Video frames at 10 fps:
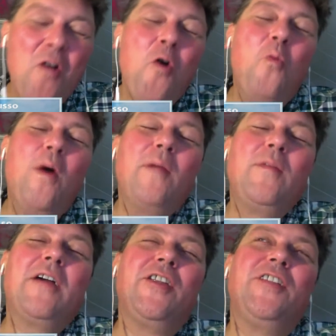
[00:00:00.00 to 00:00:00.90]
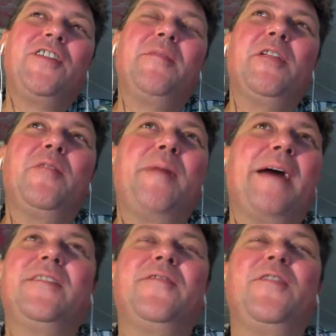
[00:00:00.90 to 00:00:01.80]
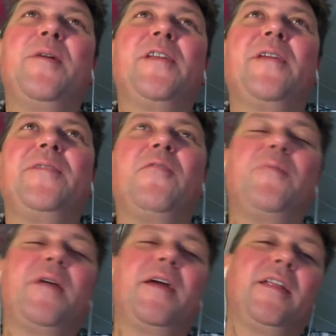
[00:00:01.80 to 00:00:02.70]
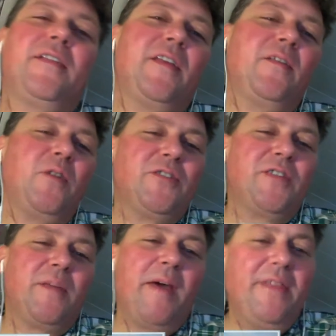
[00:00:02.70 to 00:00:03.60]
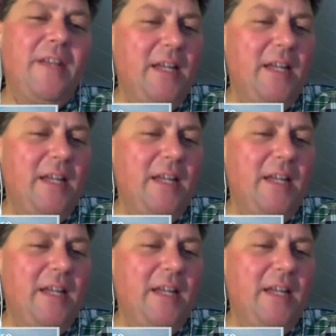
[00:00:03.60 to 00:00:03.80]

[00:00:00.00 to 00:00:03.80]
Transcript: What now? Can you tell me a little about the Fibos? I've never been. It's in, what'd you say, Bethany?